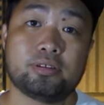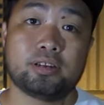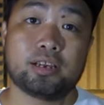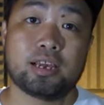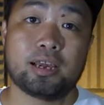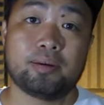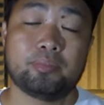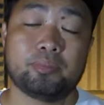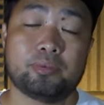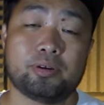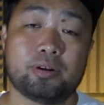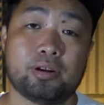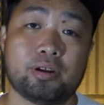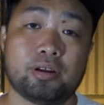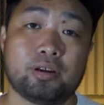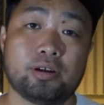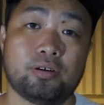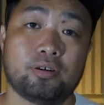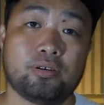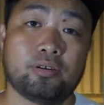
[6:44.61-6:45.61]

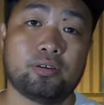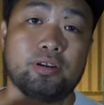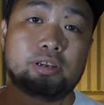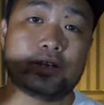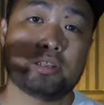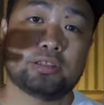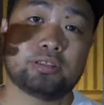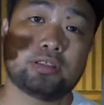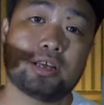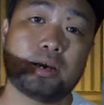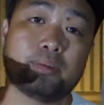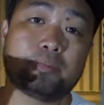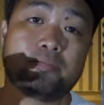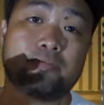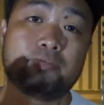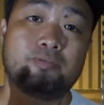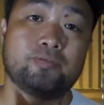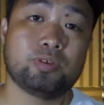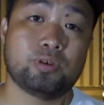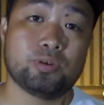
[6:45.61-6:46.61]
camera or a top
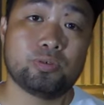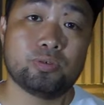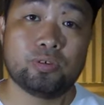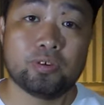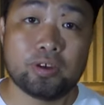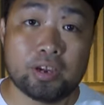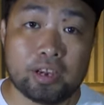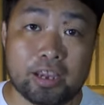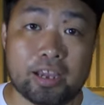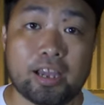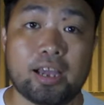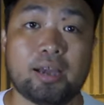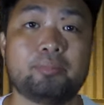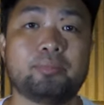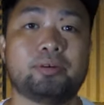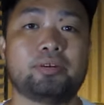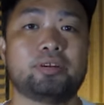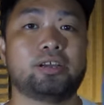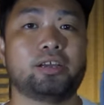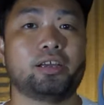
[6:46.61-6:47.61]
view
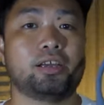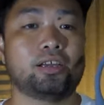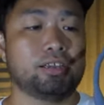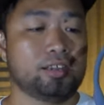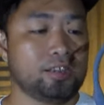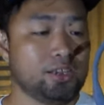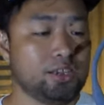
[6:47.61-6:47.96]
camera